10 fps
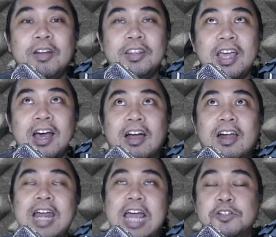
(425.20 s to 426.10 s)
they are
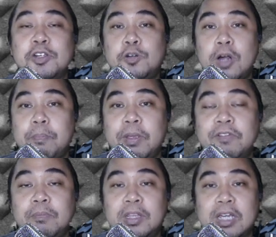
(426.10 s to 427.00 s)
actually dropping
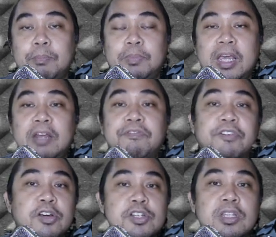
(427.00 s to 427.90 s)
from the top 10.
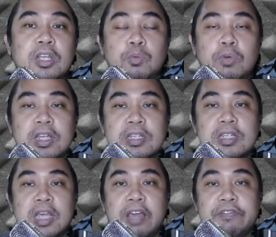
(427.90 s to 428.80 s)
First it was
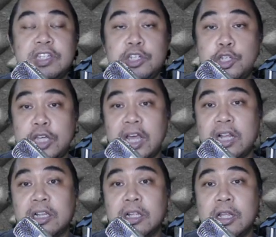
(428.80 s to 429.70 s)
FC
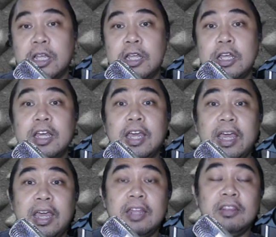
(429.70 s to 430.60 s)
Shell
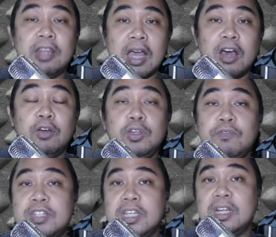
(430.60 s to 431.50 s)
and now you've
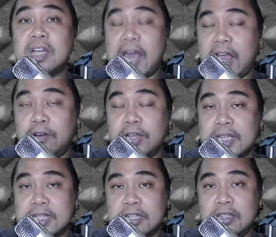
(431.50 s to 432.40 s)
seen
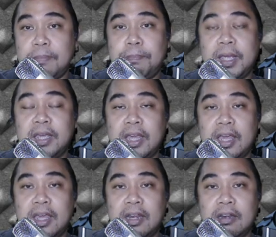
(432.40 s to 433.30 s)
Iris dipping
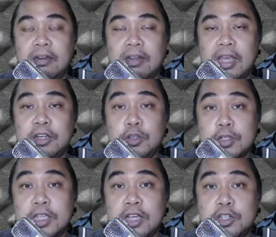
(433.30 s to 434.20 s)
in in
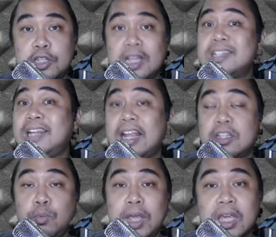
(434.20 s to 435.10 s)
usage since
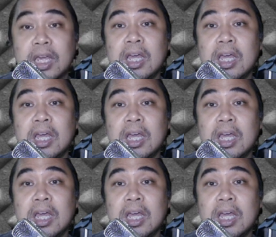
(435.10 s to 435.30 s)
last week.